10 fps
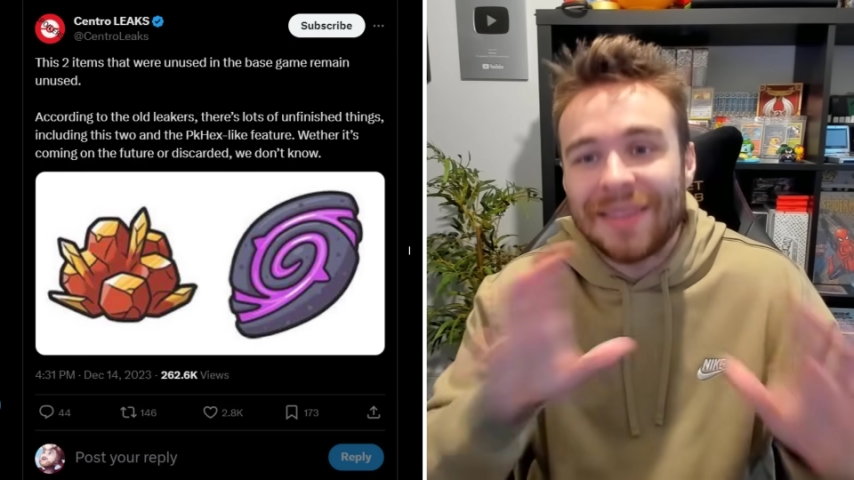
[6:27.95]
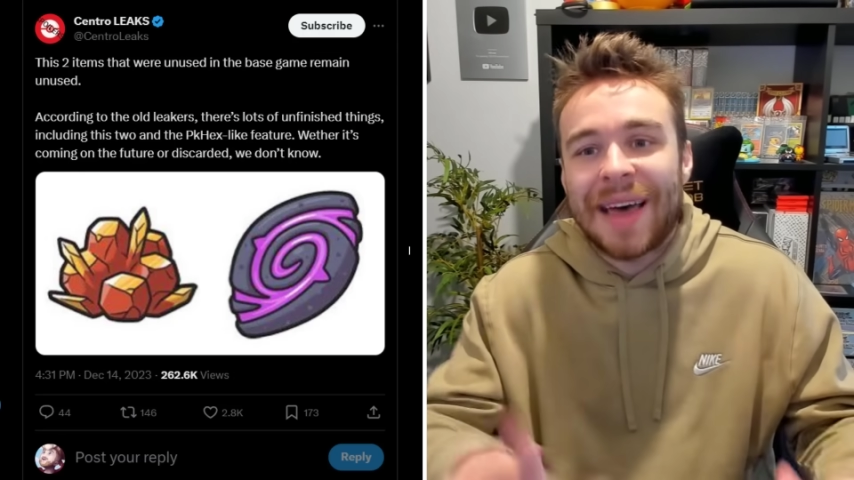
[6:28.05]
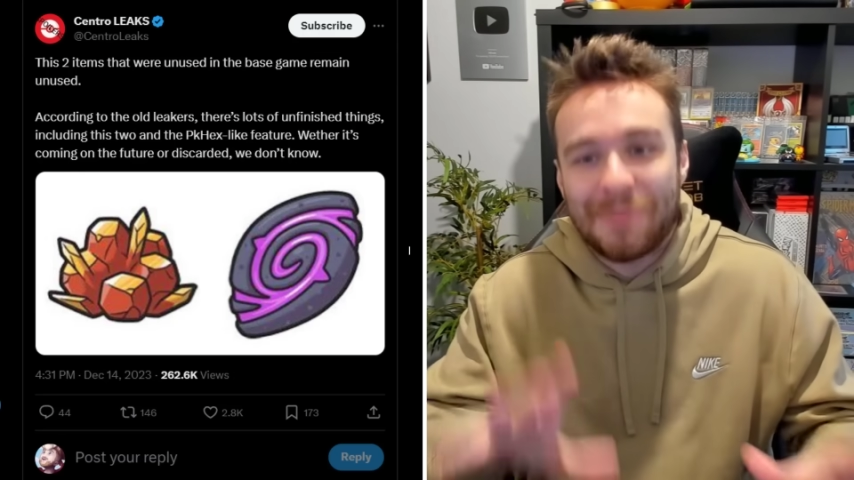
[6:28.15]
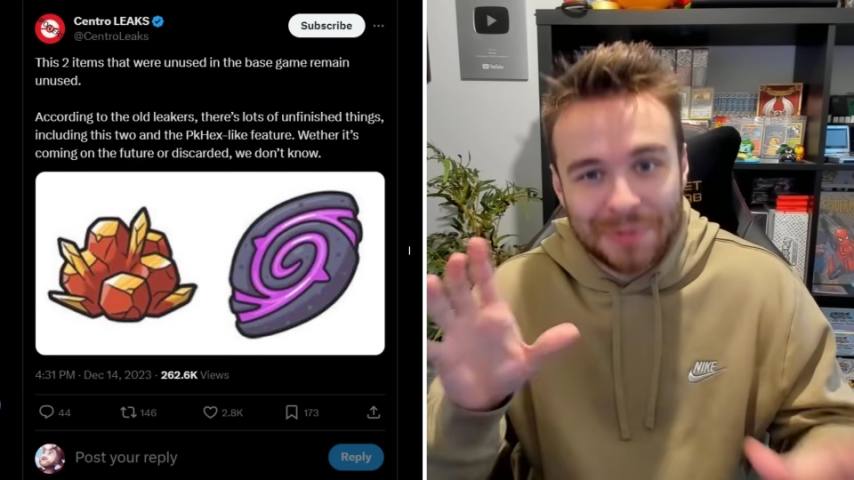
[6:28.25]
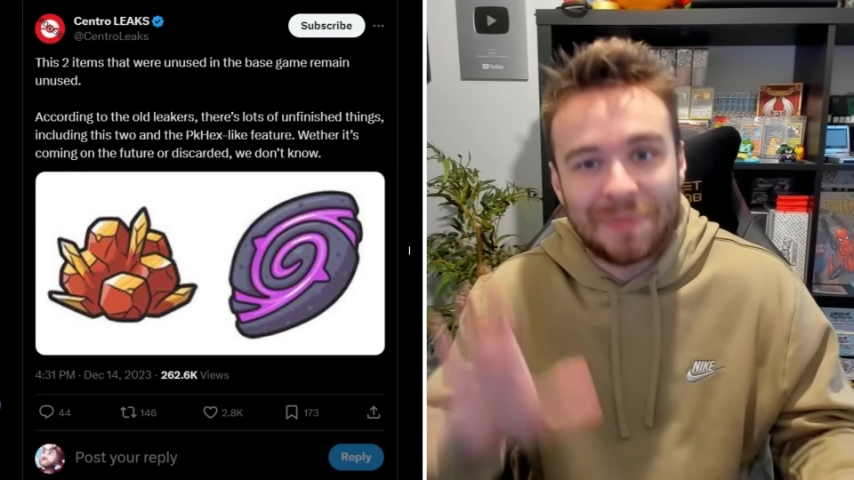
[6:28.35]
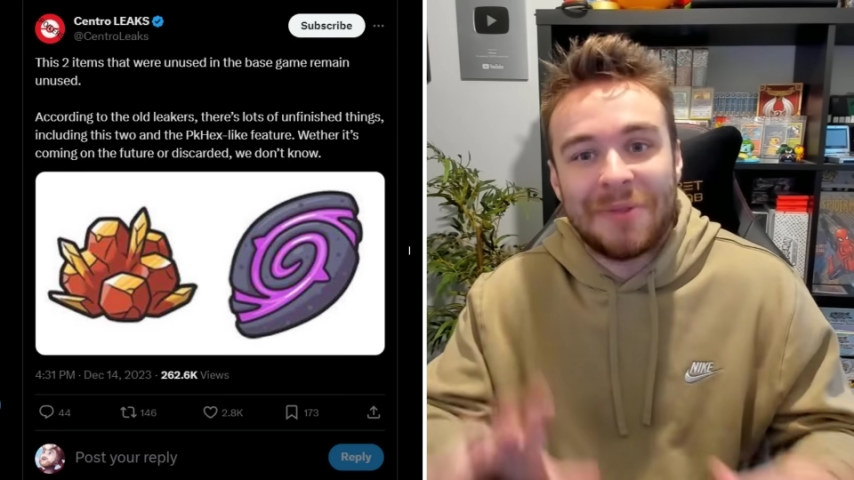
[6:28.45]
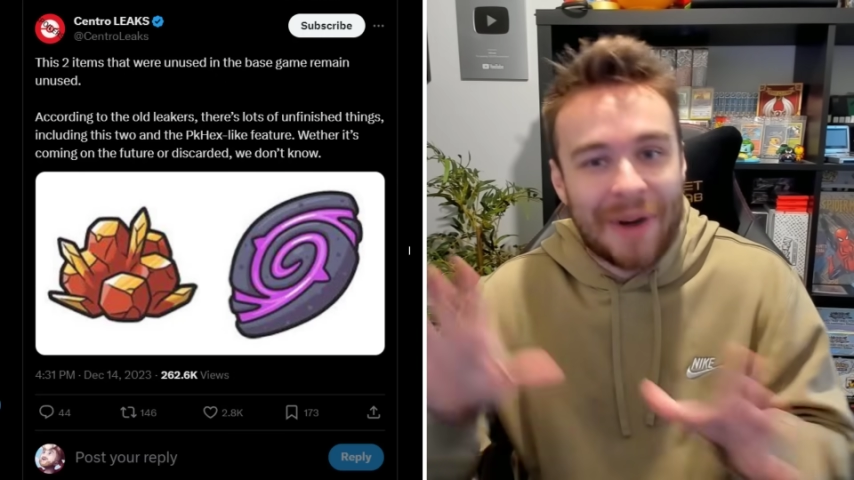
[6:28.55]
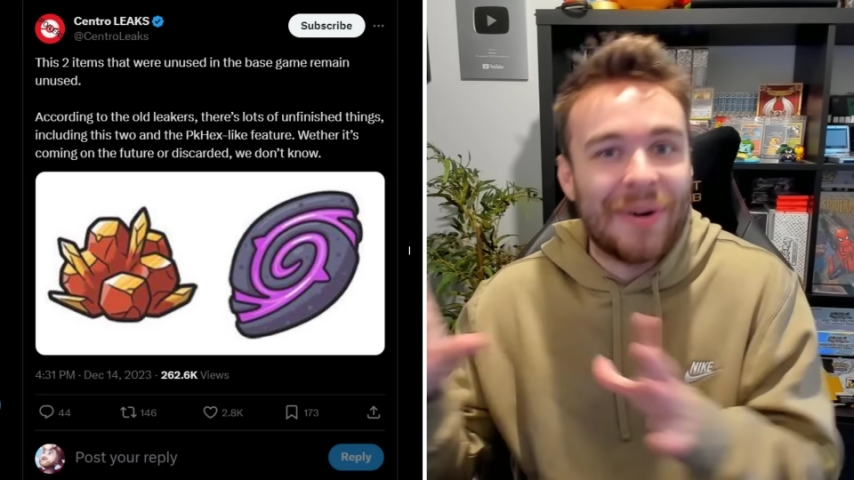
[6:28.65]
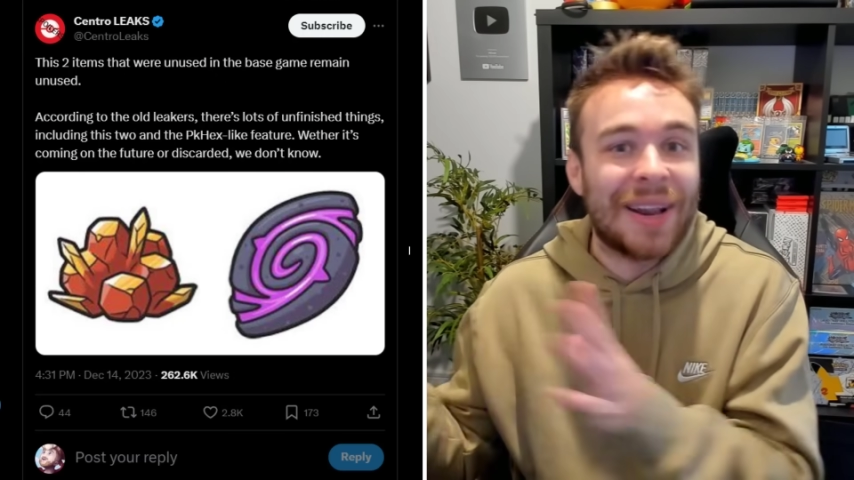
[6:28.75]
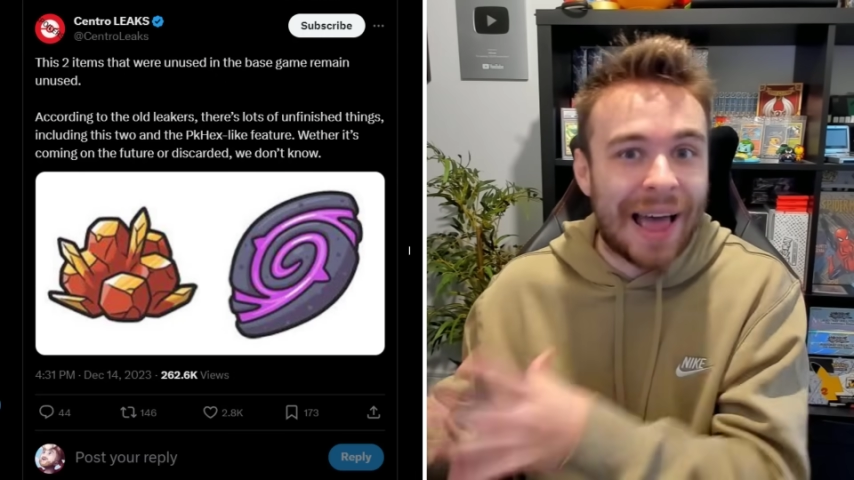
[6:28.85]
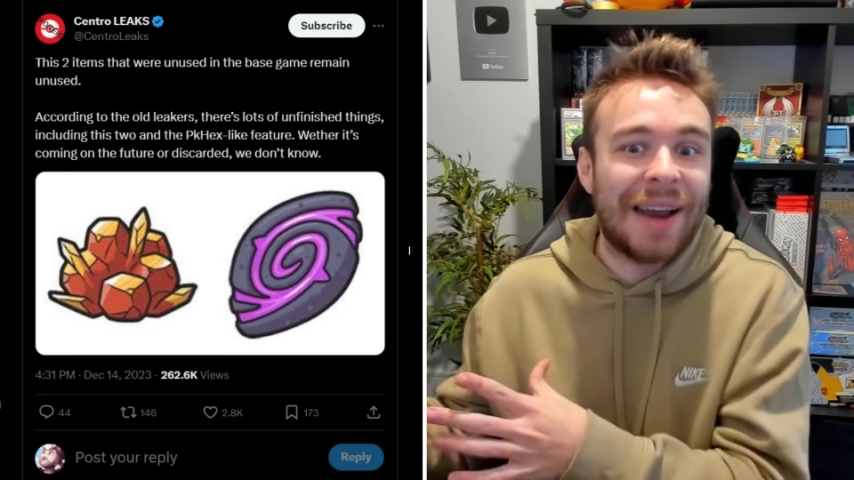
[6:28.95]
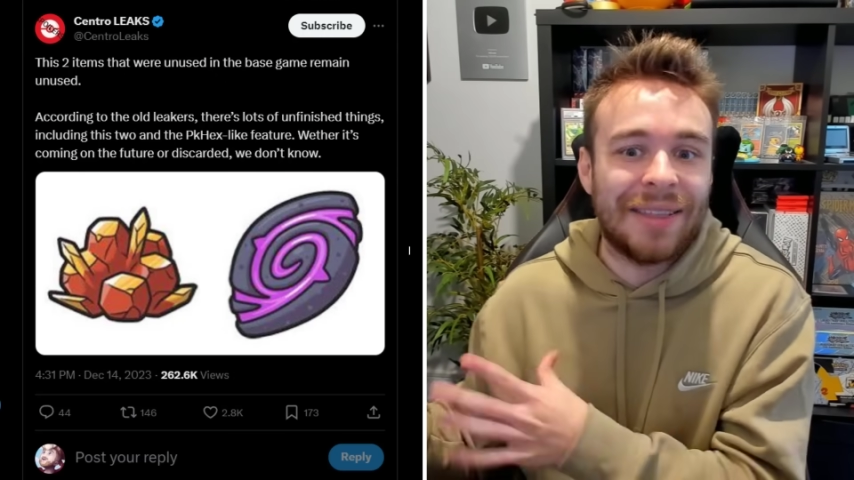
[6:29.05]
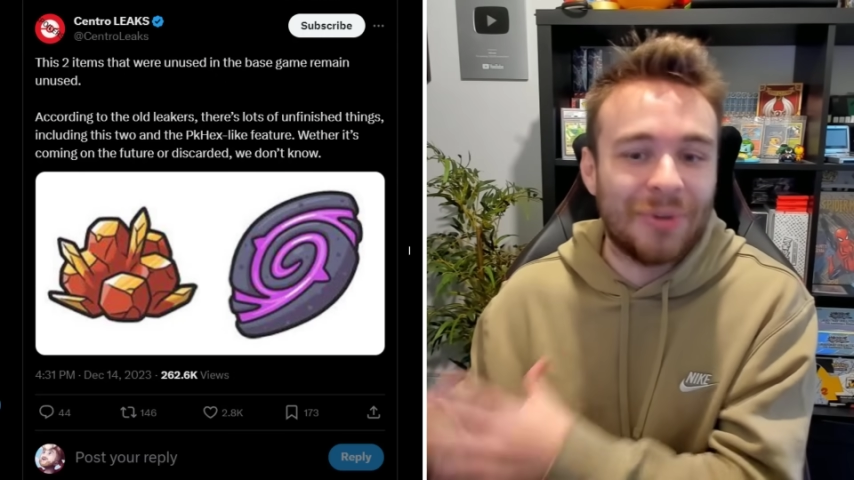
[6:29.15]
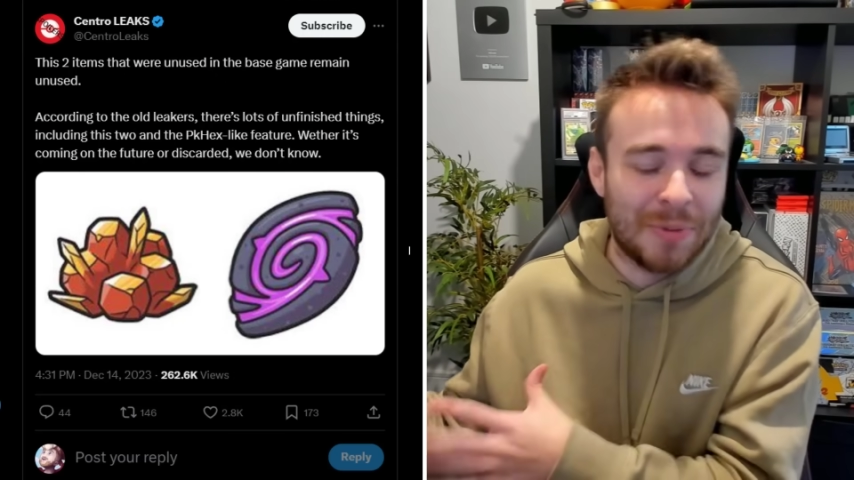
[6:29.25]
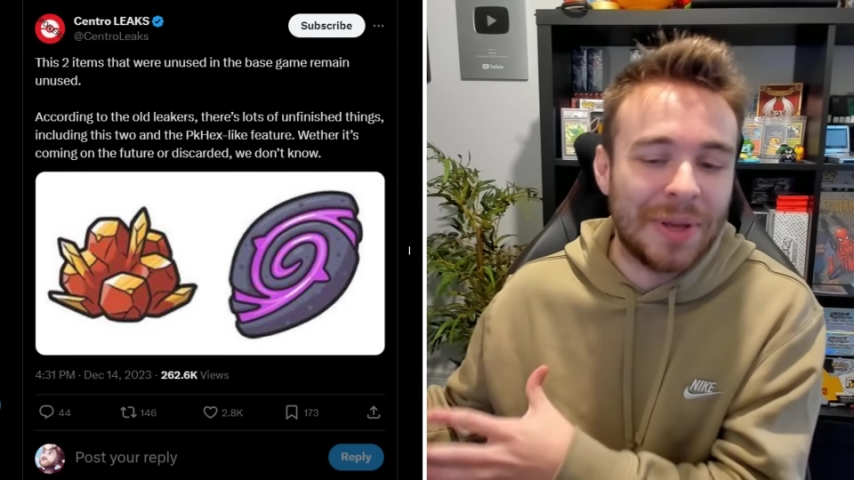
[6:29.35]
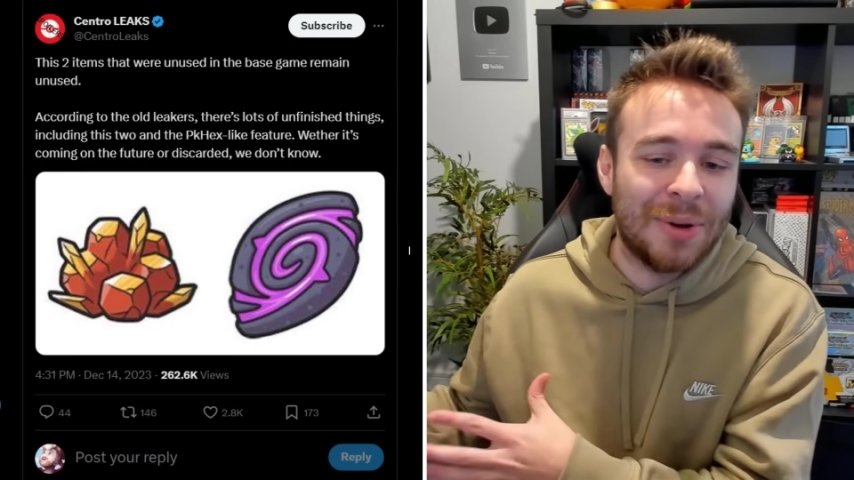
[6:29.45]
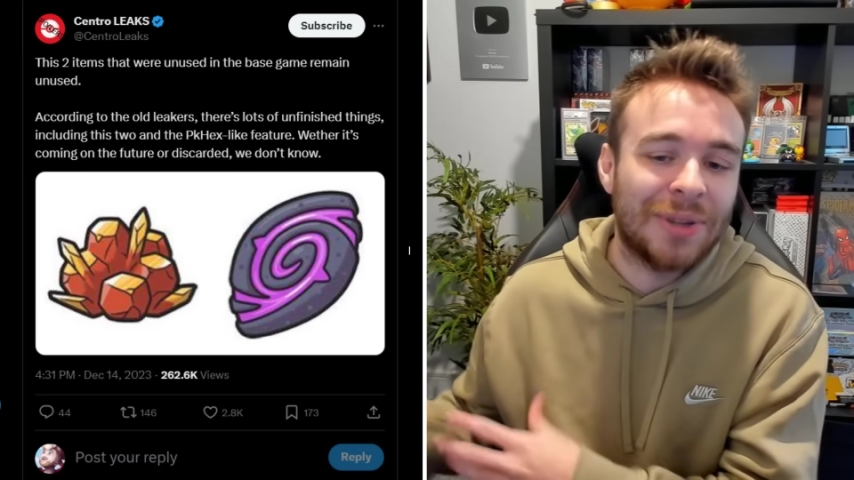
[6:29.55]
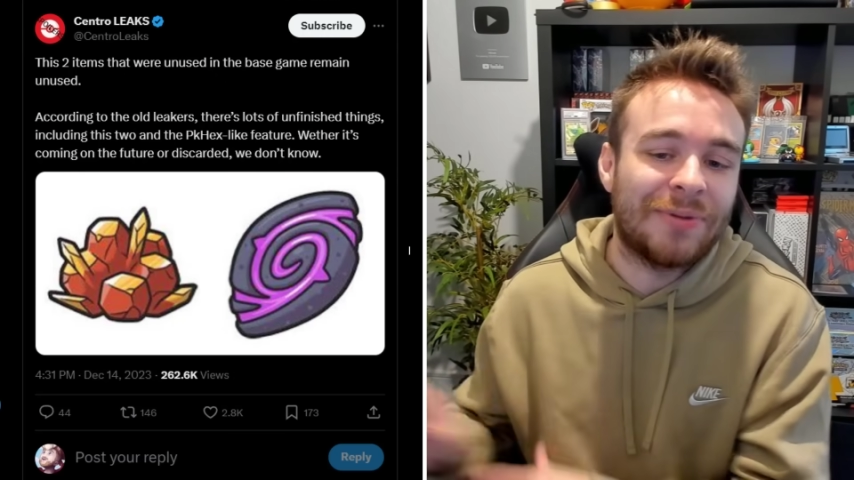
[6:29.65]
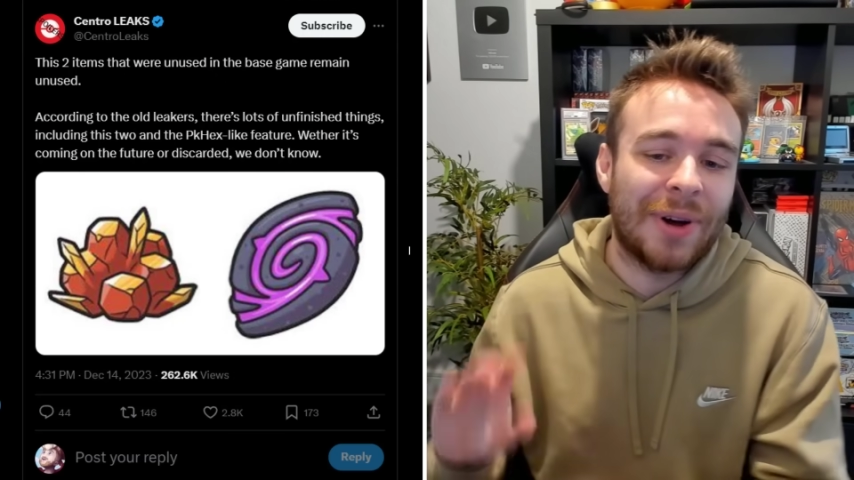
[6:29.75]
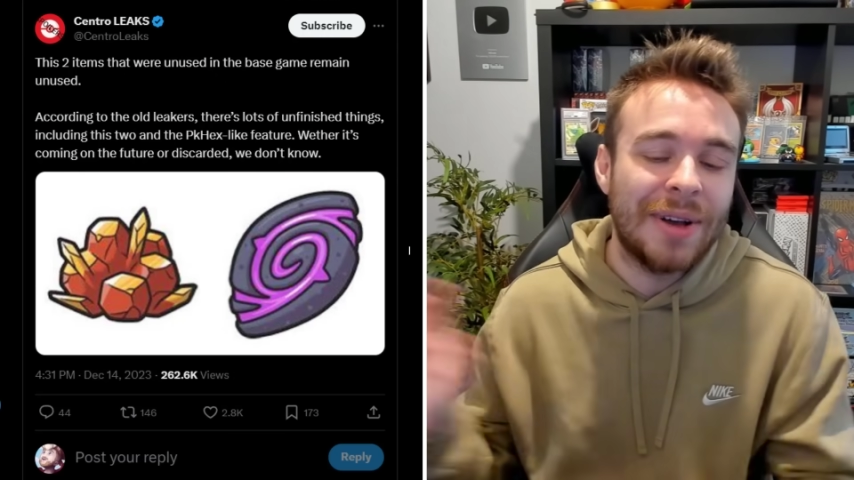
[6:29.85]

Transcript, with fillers: then that would be very likely they would be used for